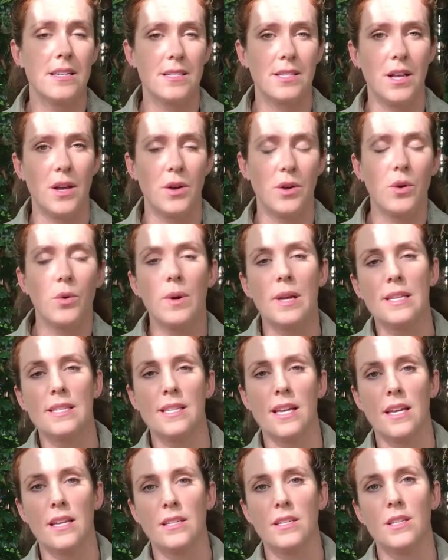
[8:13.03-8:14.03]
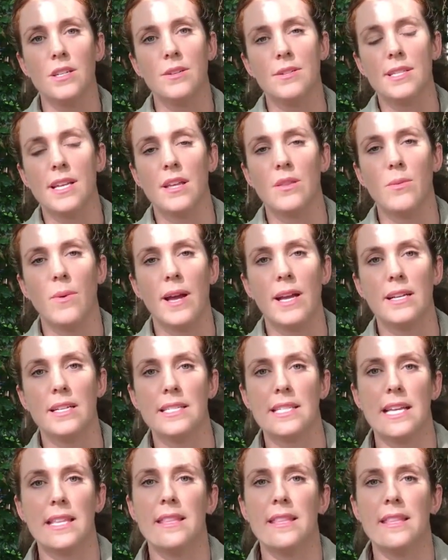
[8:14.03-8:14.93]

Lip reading: So Queensland, New South Wales,